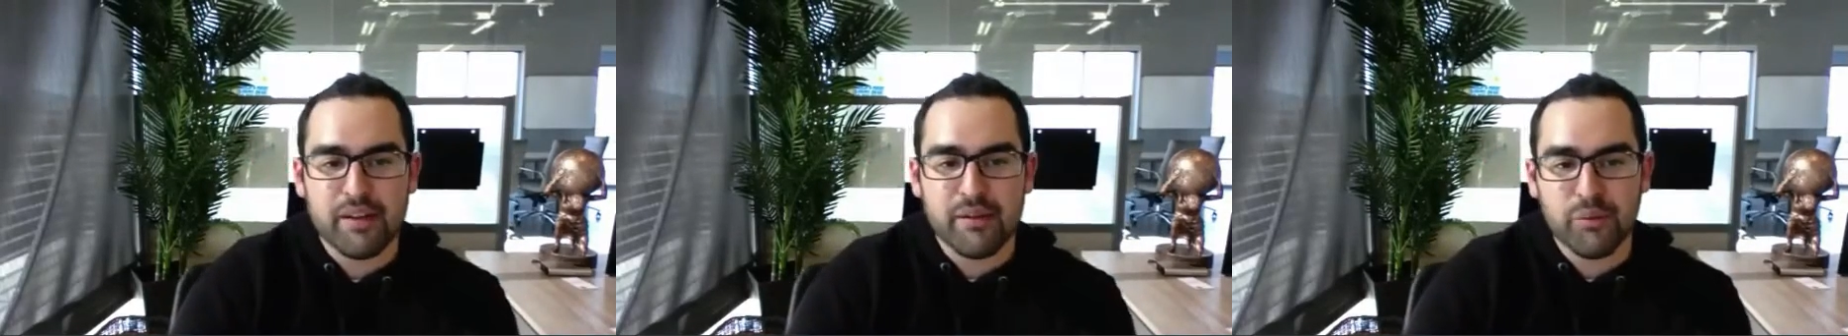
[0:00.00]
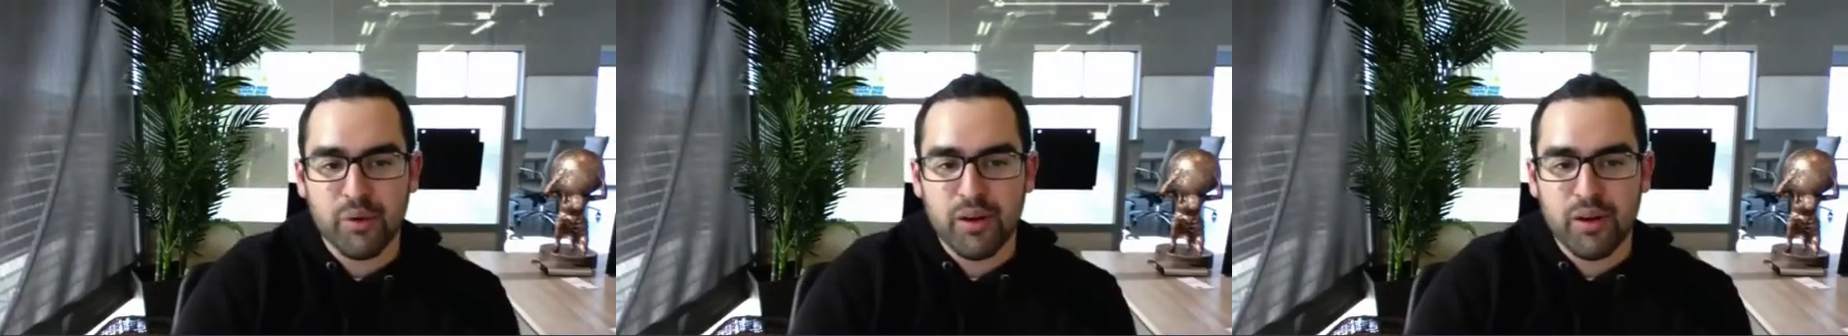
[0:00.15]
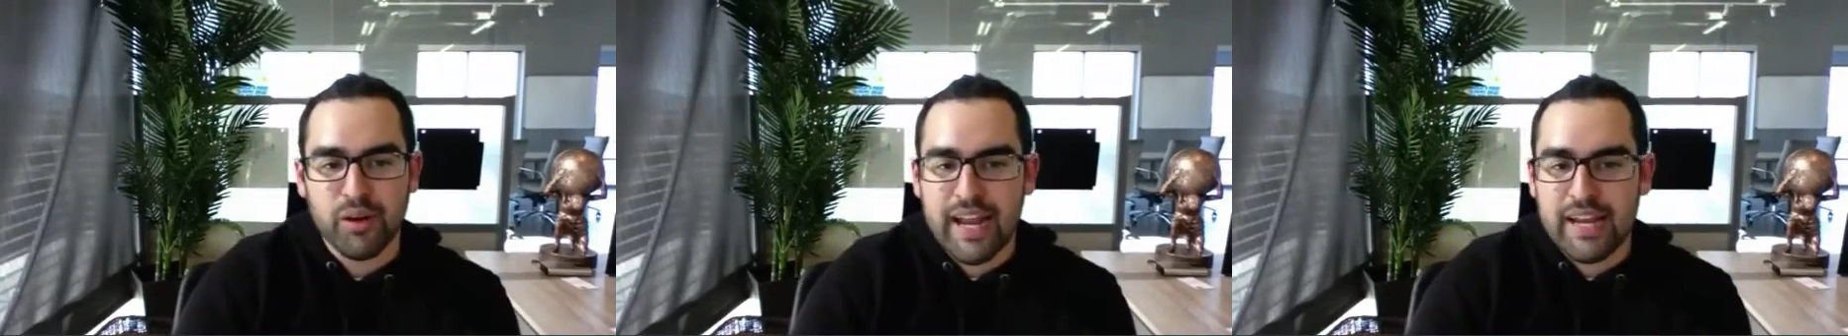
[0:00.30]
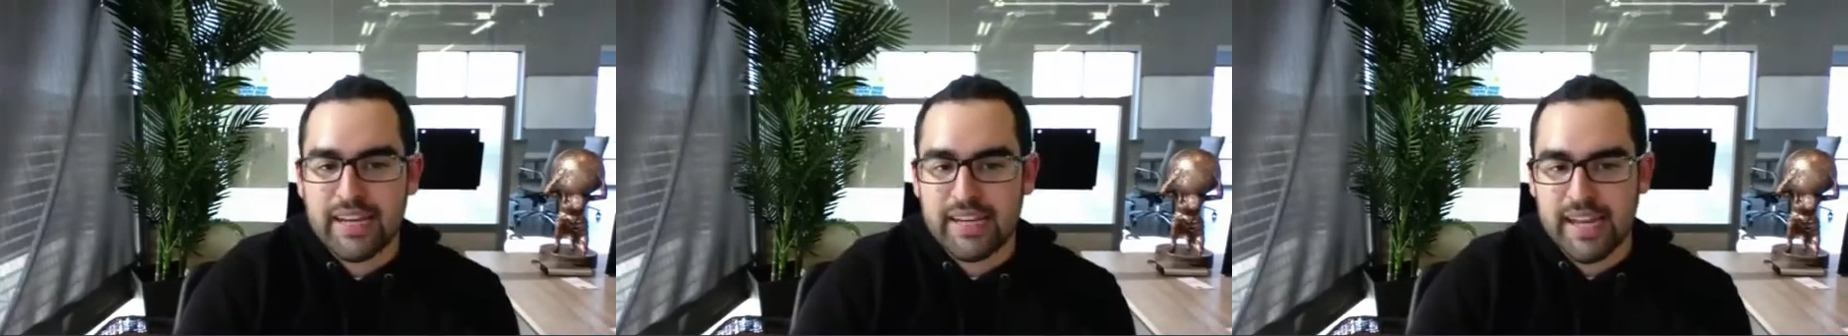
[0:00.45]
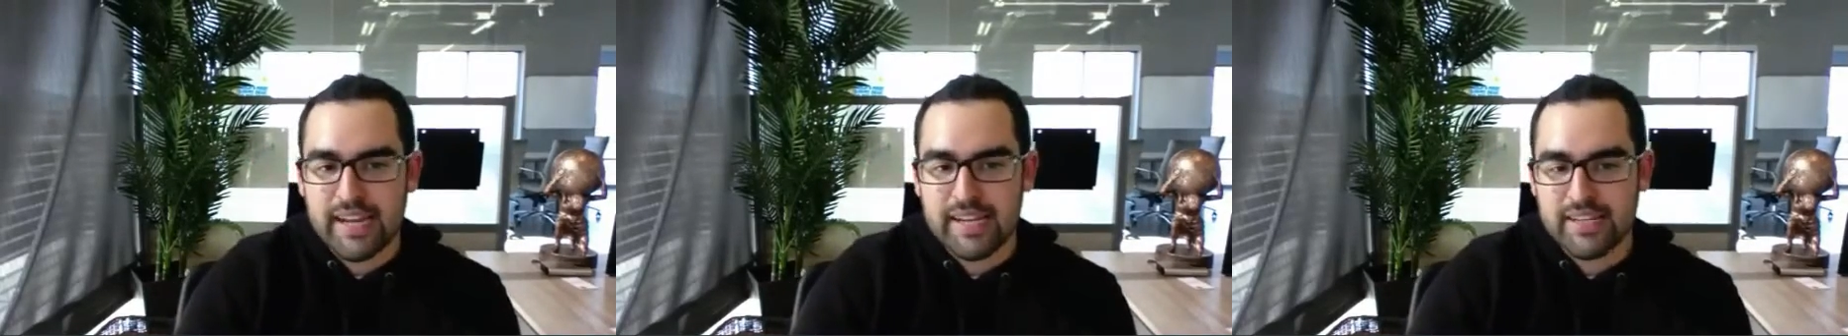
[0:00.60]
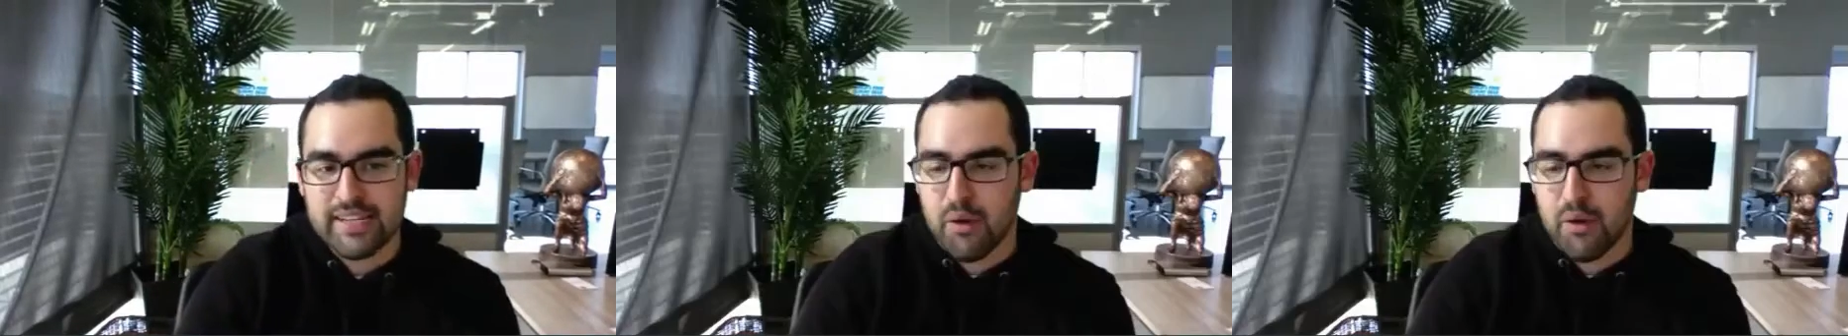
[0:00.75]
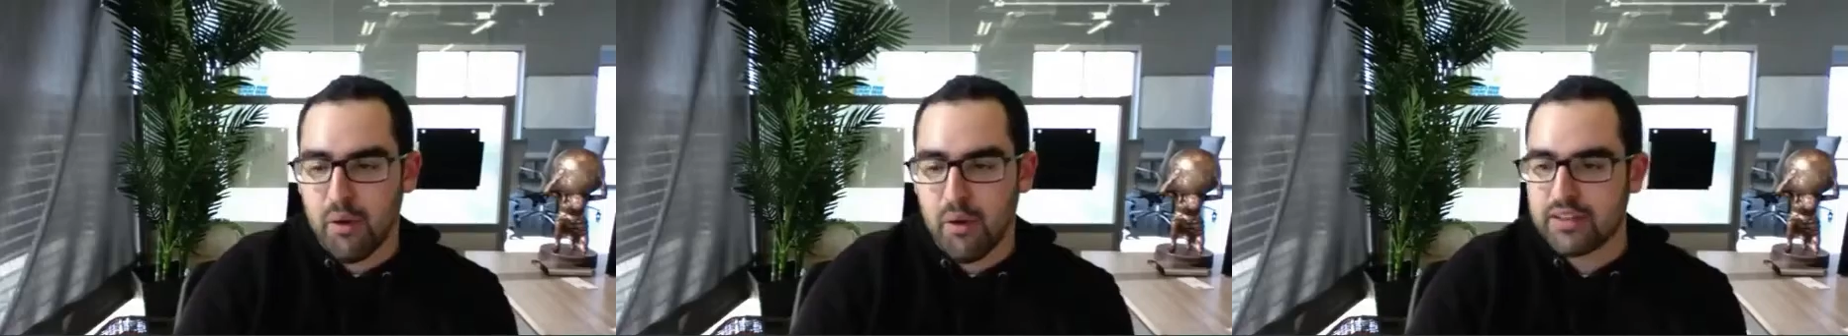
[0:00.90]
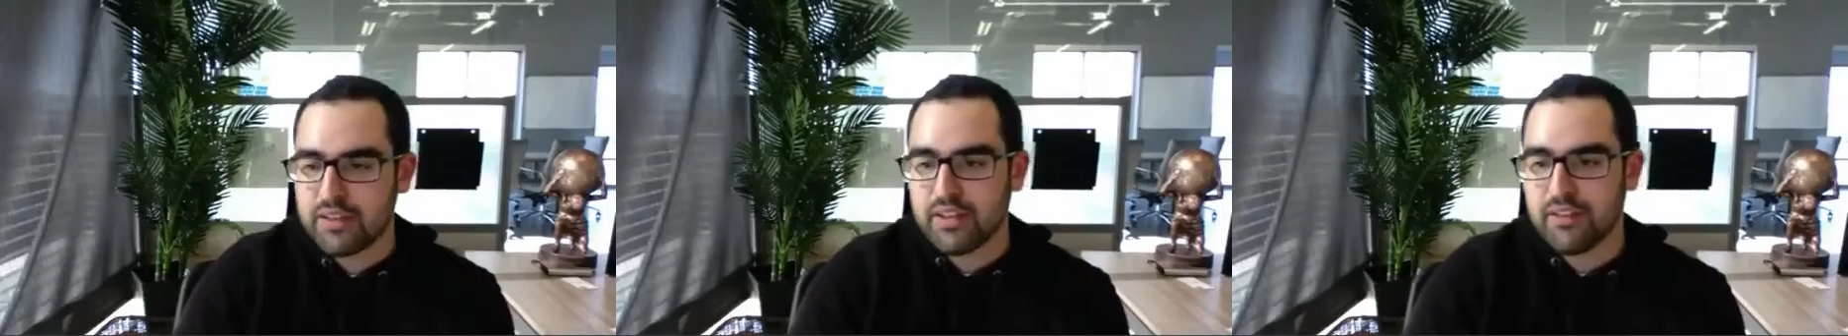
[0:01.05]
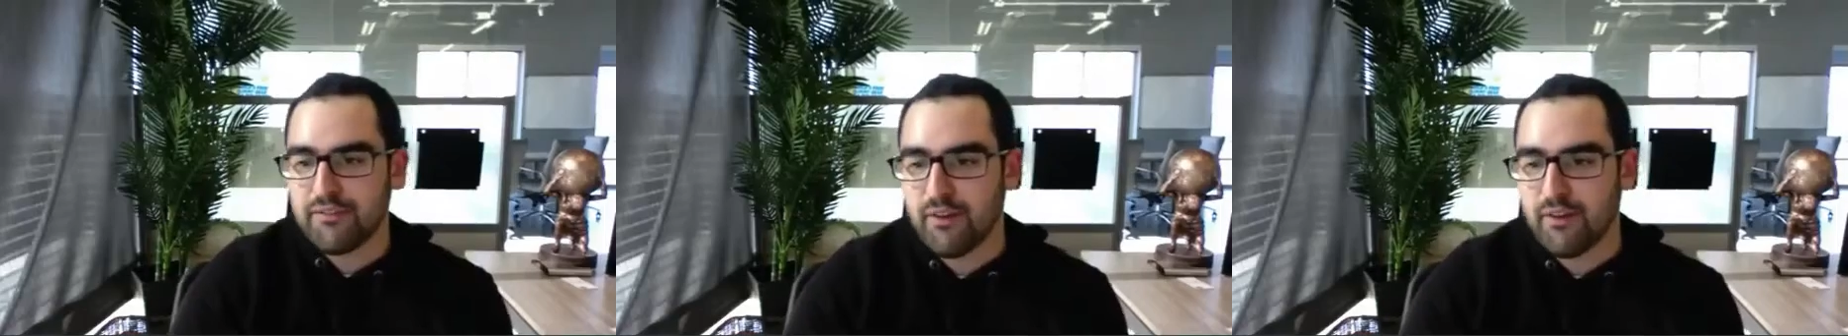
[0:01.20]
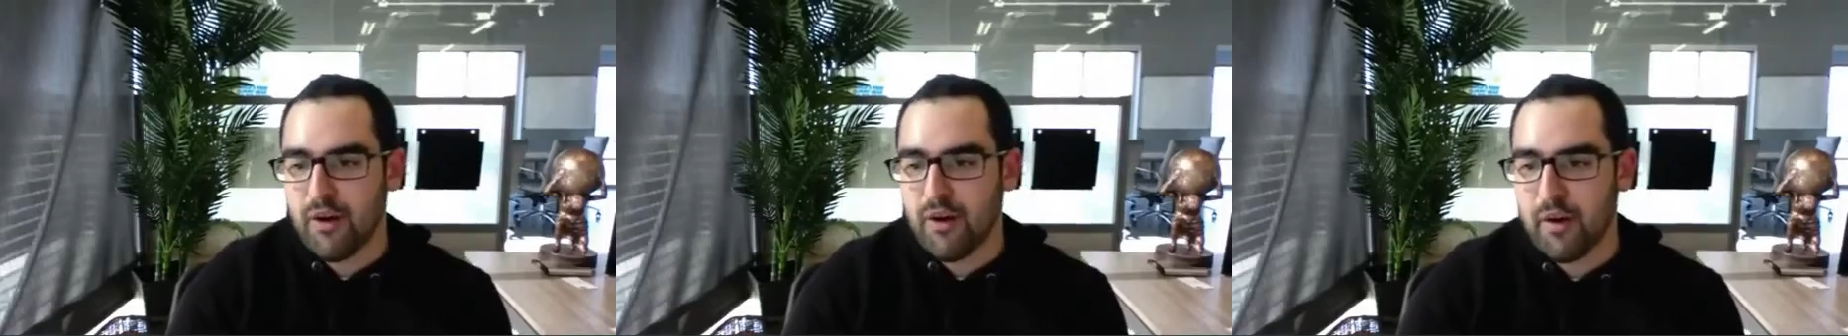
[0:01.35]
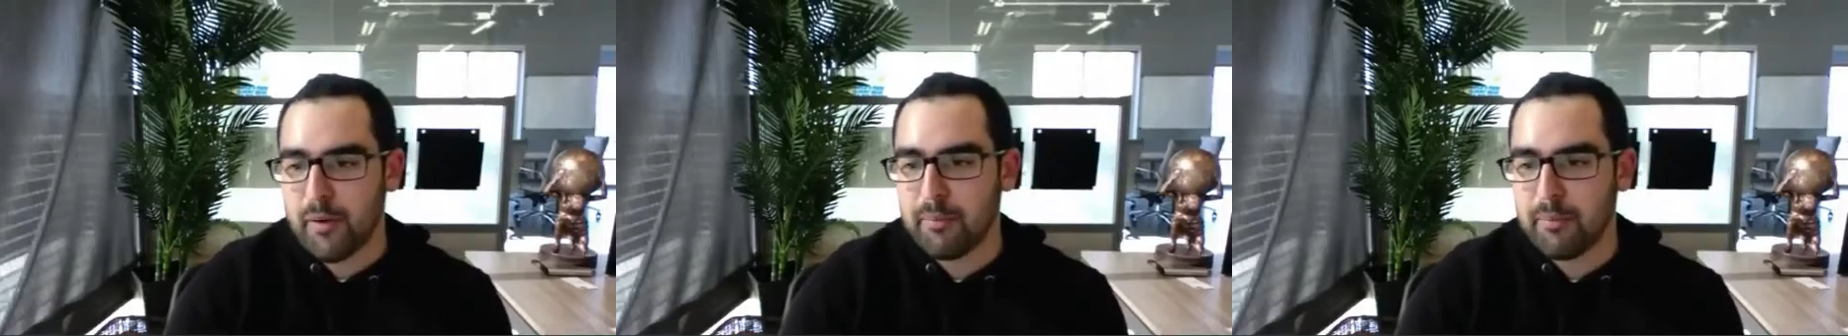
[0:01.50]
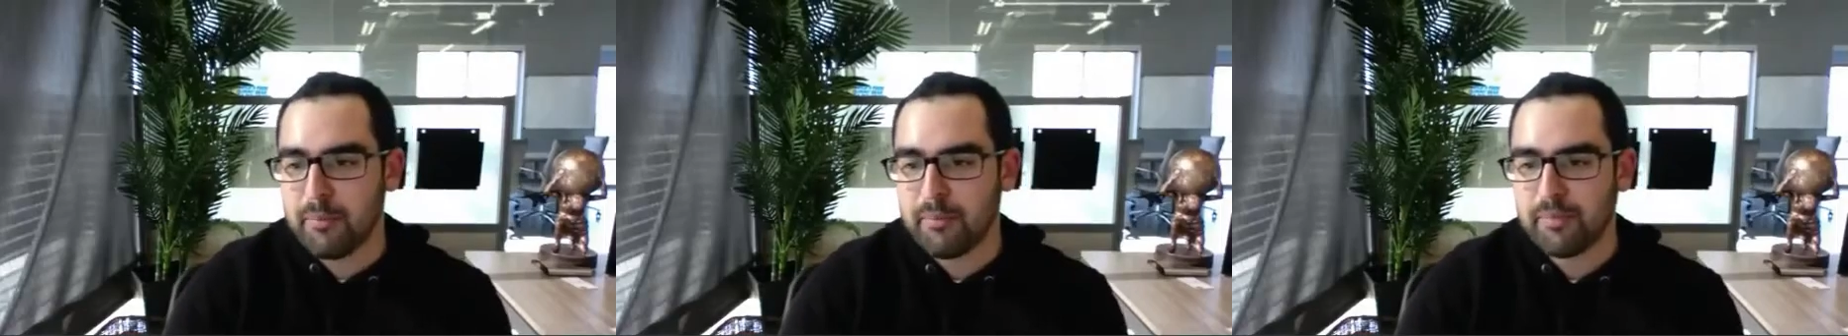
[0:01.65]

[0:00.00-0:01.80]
What I did is I went to the farm,